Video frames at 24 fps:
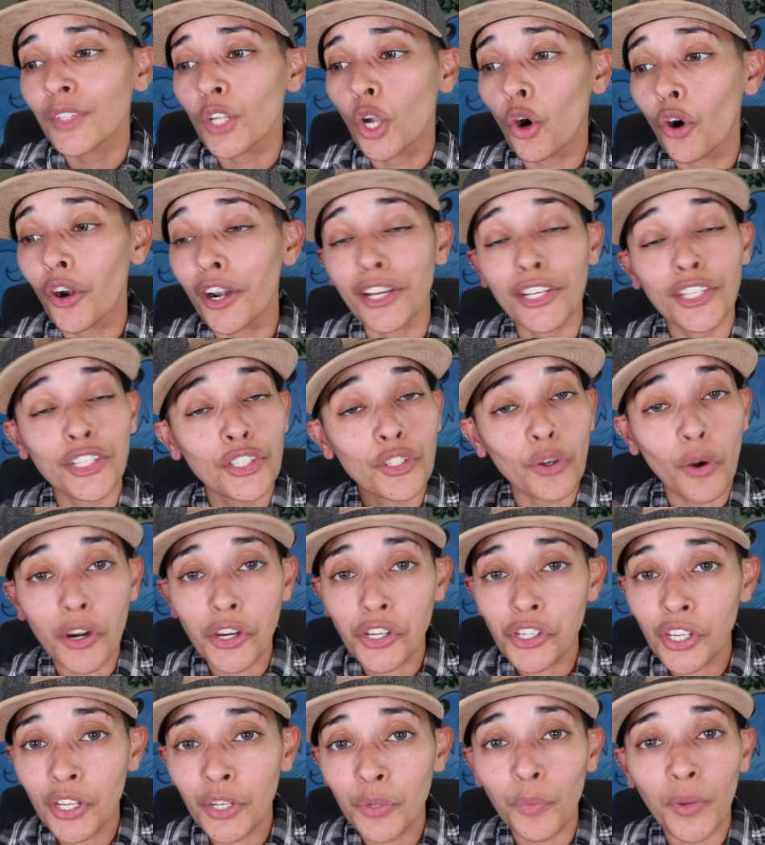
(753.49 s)
or
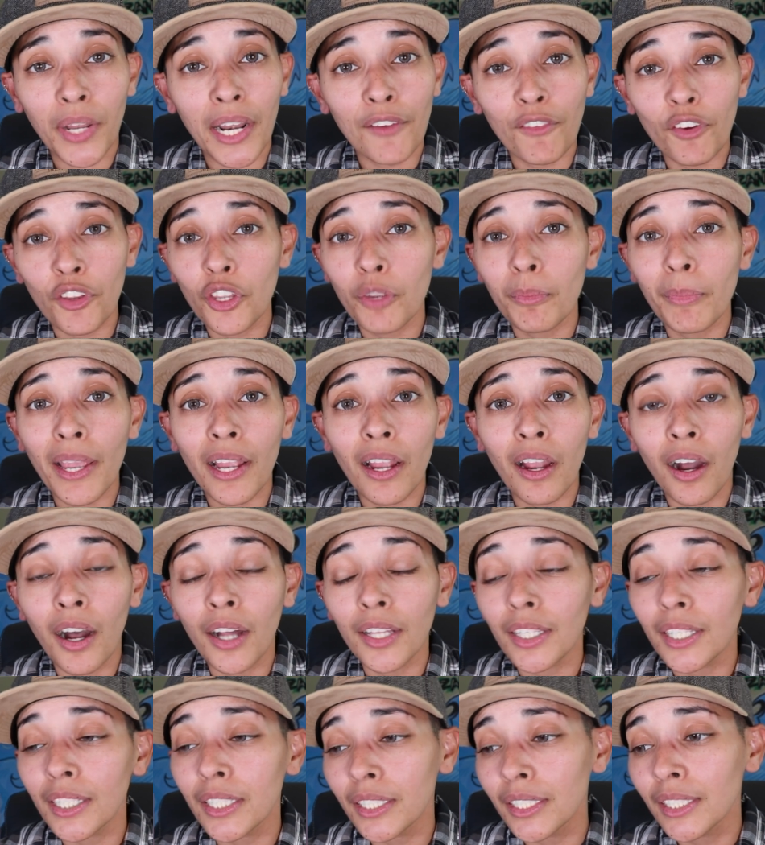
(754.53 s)
extortion, whatever you may
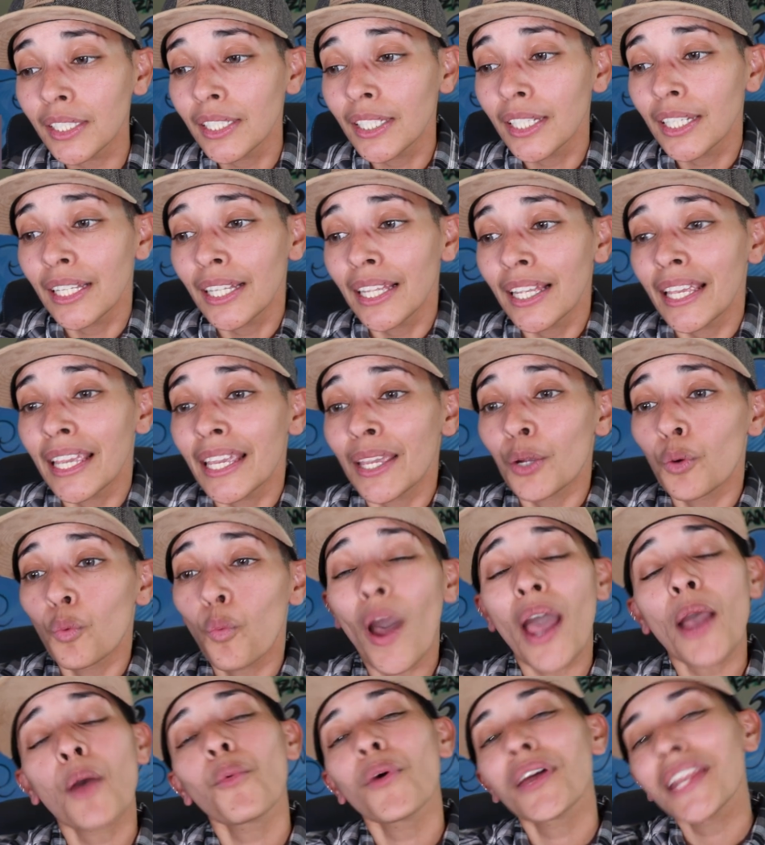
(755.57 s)
call it,
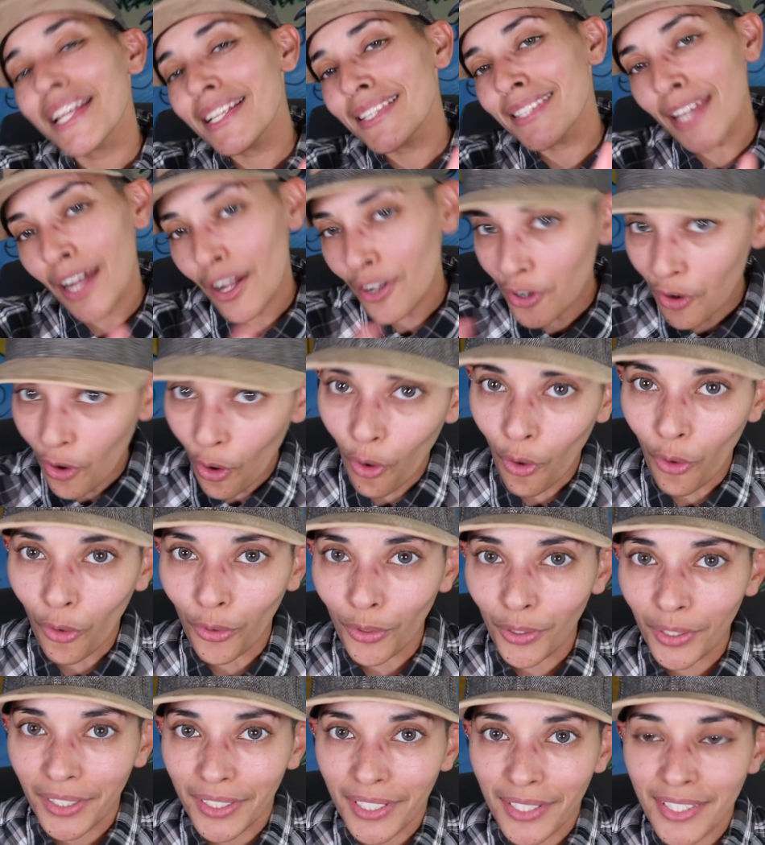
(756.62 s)
why would he tell
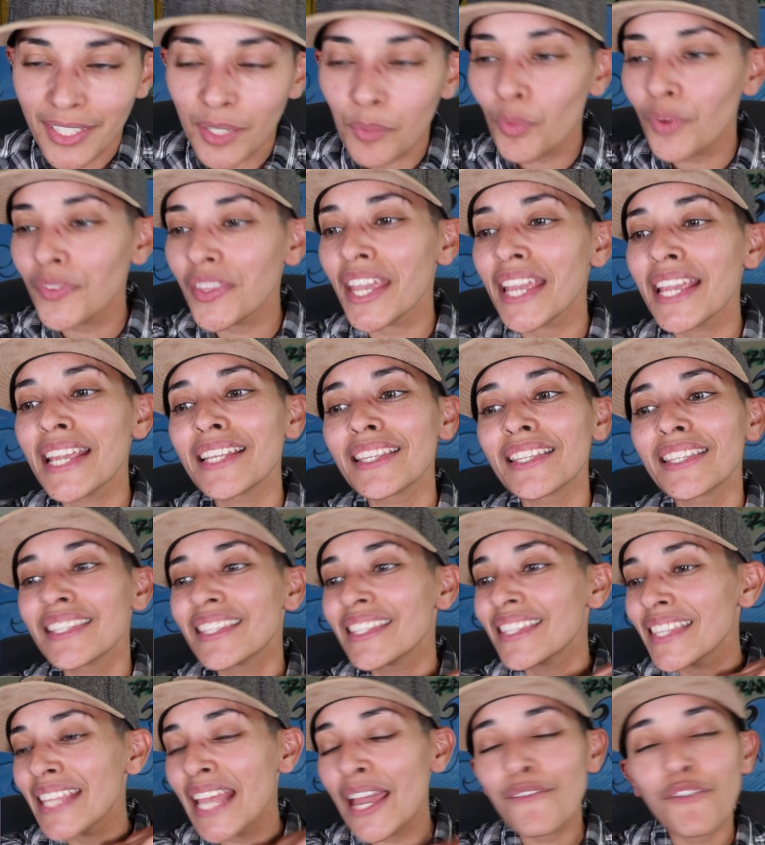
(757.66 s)
Cole, someone that he
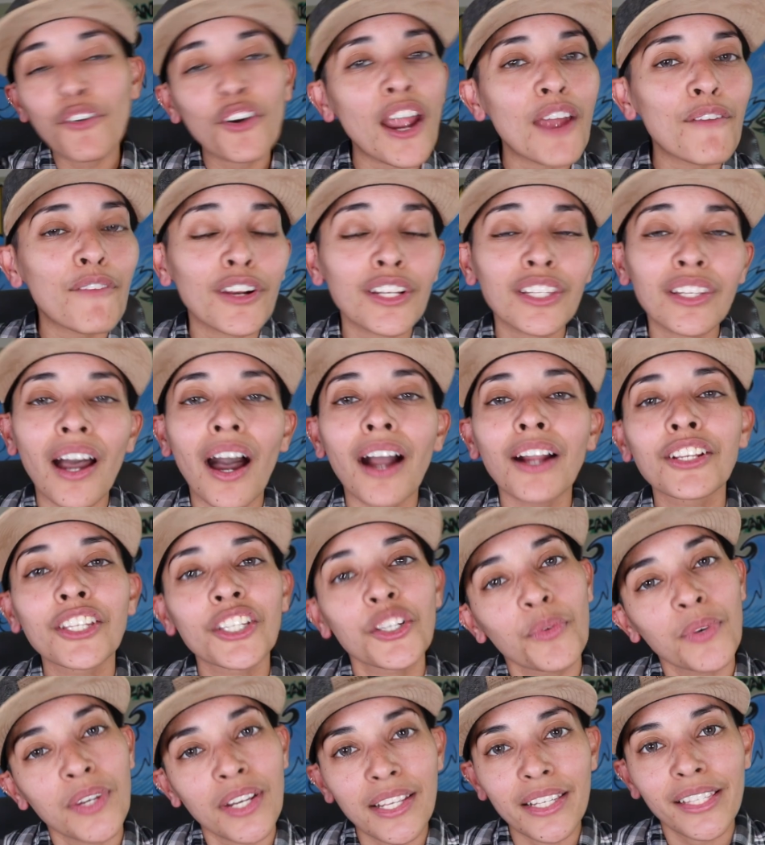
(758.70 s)
never ever talked
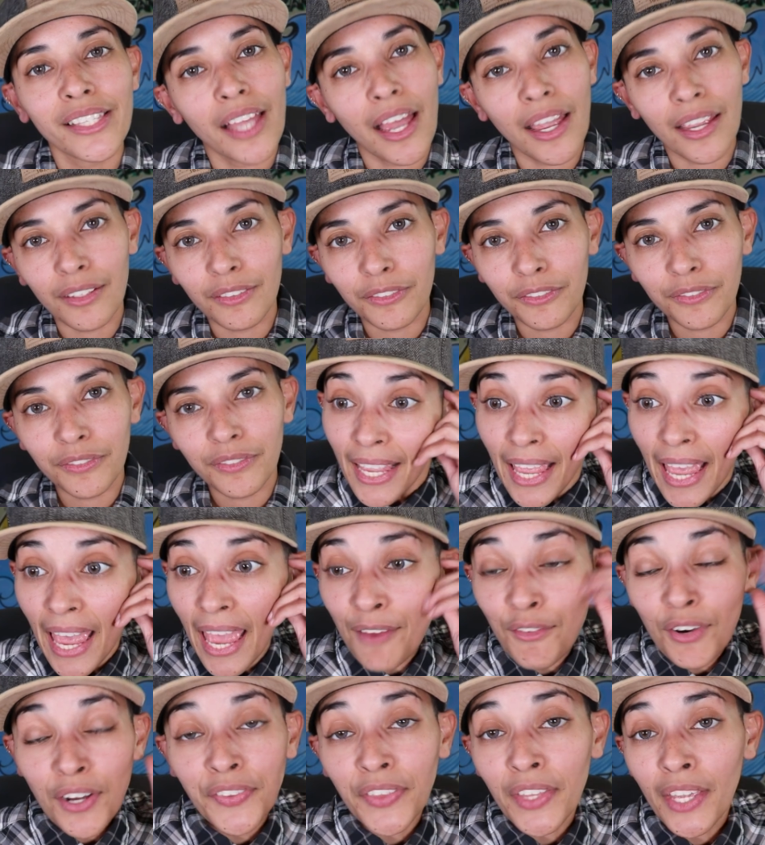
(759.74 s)
to in his life?
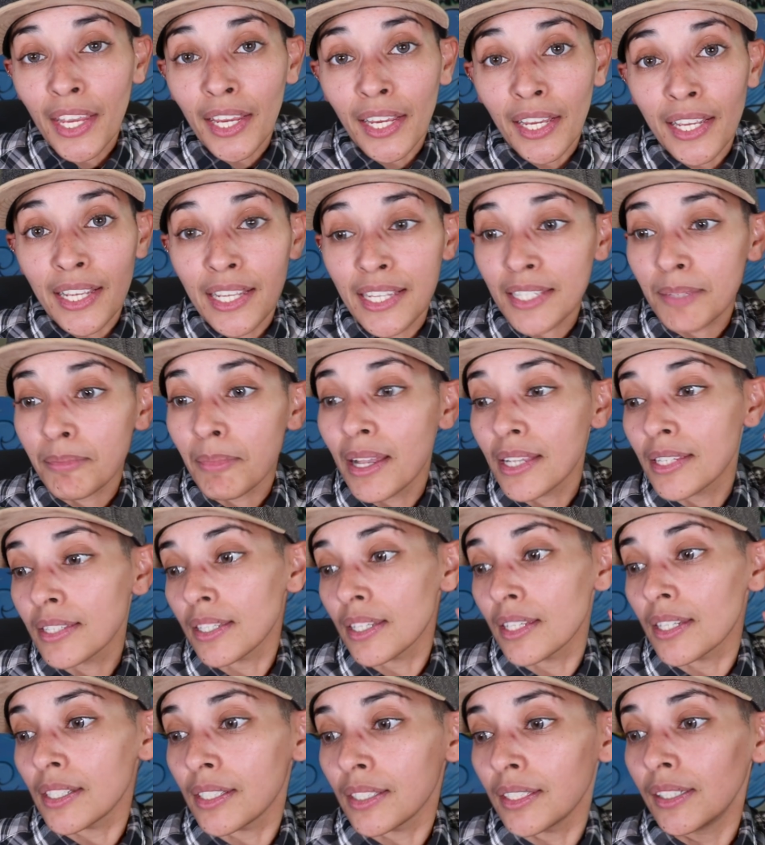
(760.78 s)
Everything is
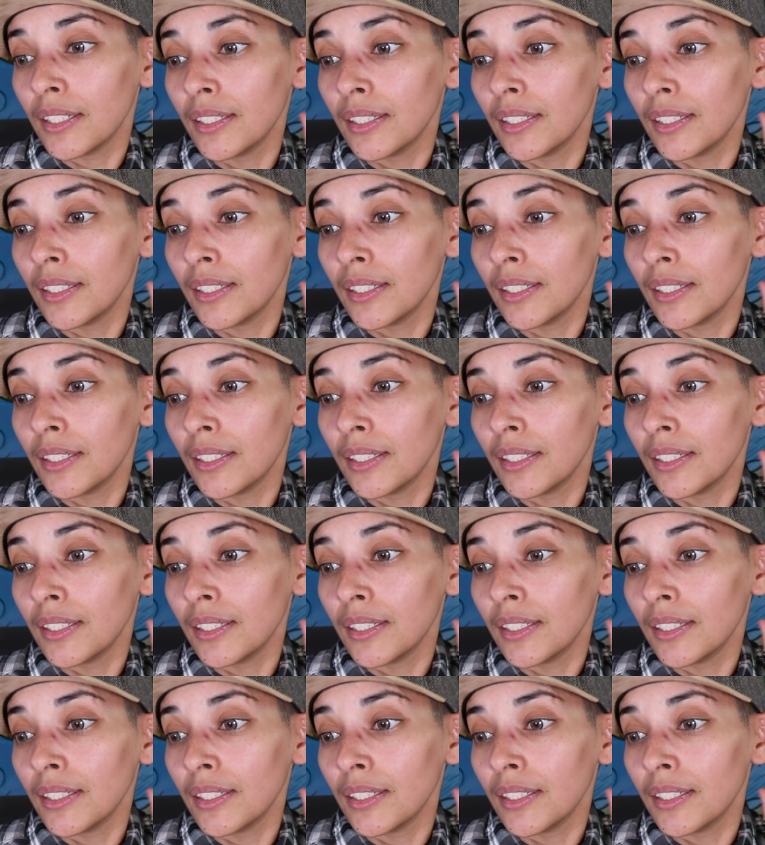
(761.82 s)
messy.